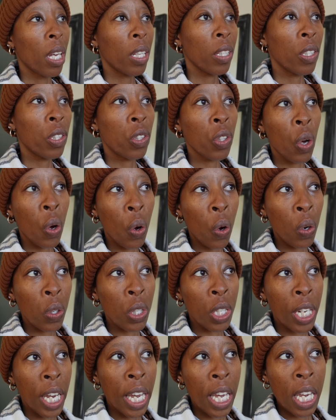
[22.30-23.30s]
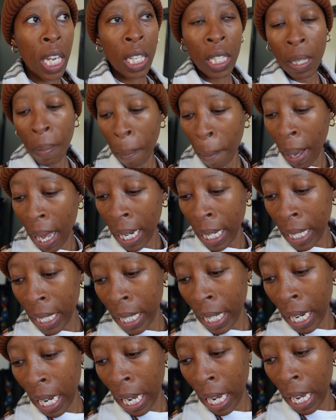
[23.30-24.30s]
so today is
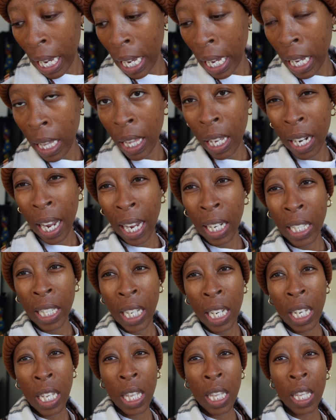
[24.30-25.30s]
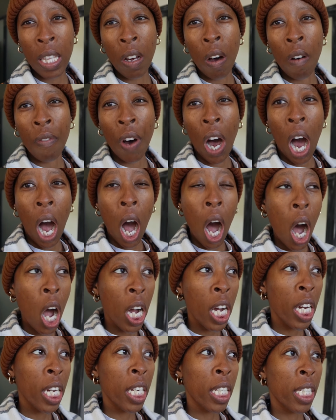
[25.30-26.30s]
Monday the 19th of
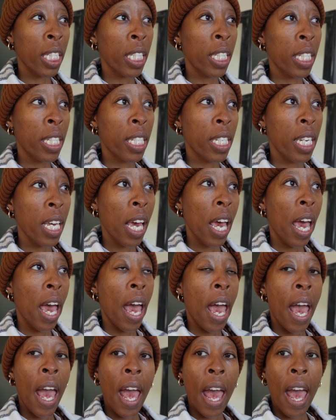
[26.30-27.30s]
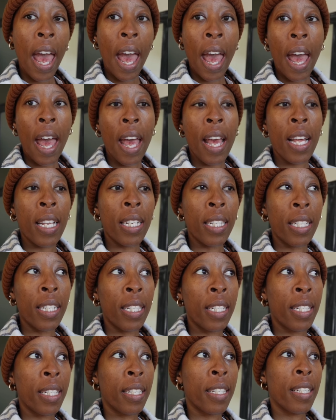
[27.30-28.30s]
August,
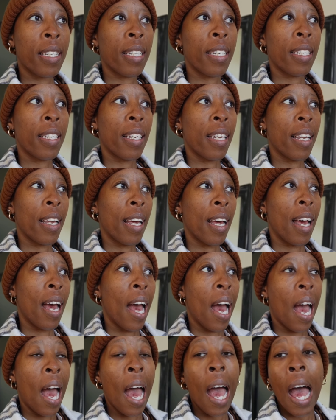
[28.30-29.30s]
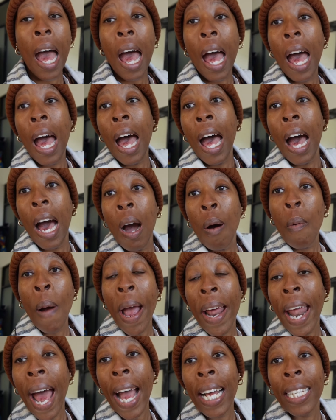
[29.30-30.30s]
and
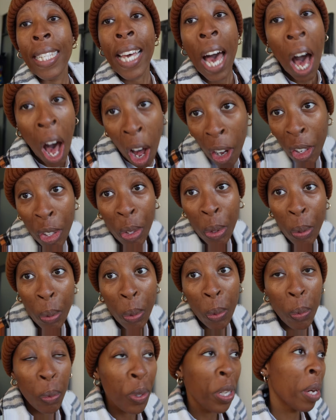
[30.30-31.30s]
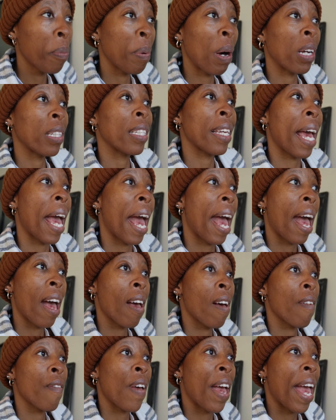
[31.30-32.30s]
when I tell you we are about to
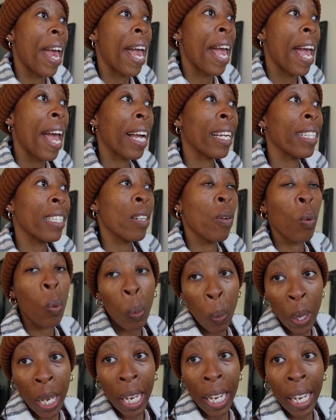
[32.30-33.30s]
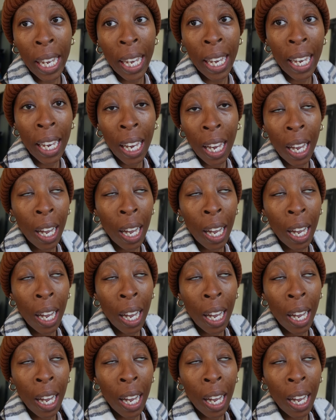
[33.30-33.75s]
have a hectic week.